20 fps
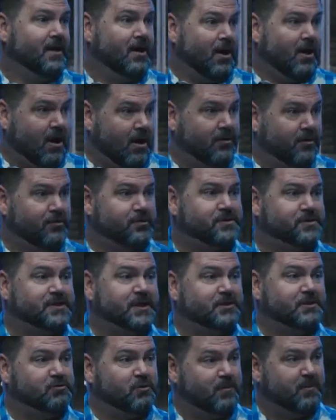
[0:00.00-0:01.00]
All those
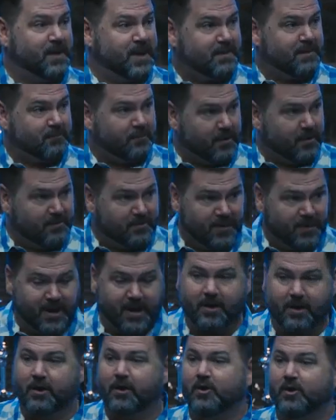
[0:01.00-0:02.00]
things were being
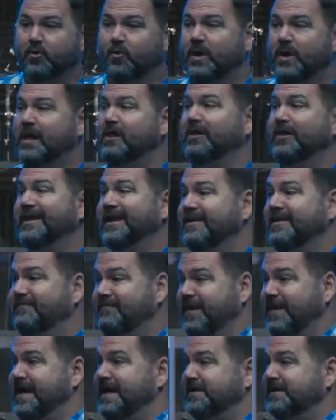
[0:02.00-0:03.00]
prepared well in
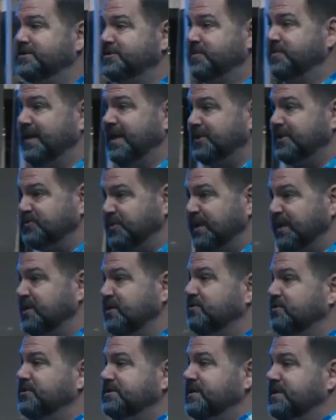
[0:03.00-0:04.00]
advance because we
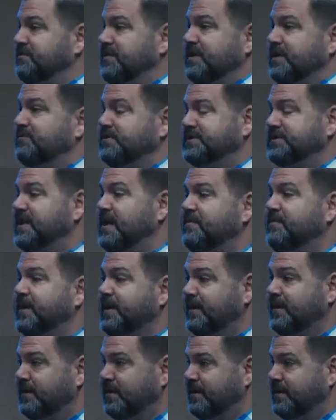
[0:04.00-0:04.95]
knew something was coming.